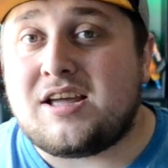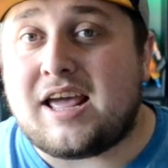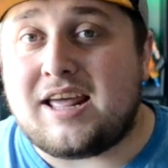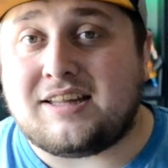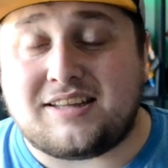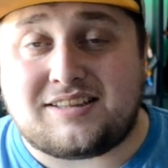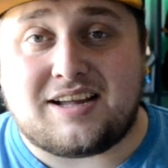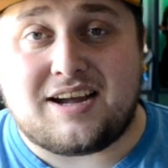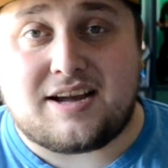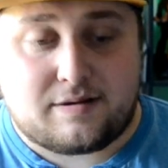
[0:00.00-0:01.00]
and this
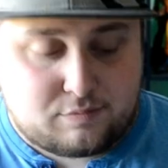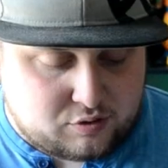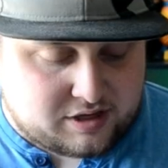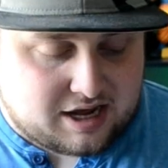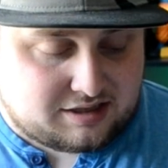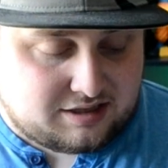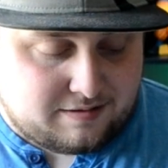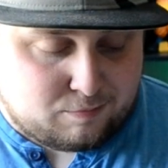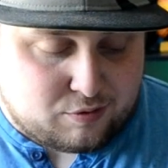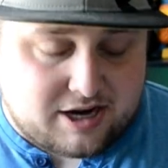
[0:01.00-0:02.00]
time we got
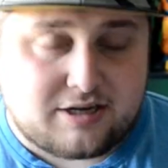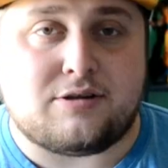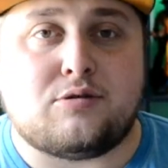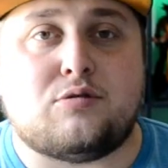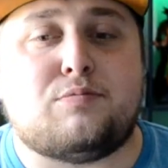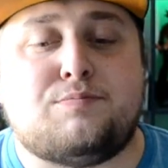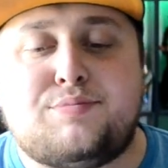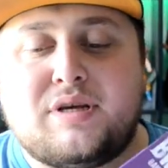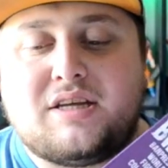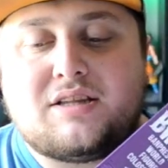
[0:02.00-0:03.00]
the brand new
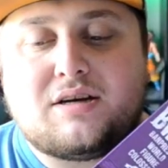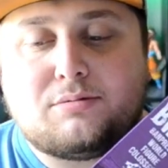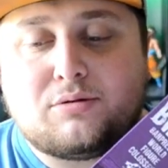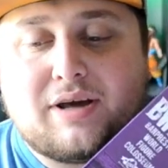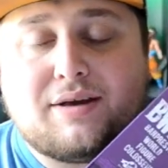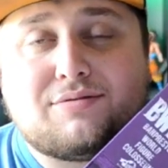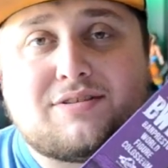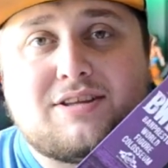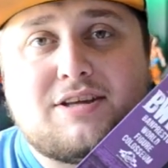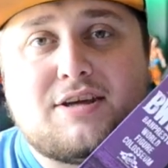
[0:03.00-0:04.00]

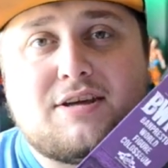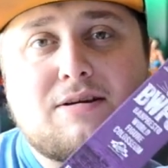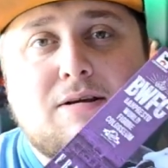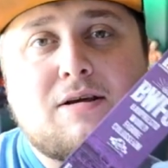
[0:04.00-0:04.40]
BWFC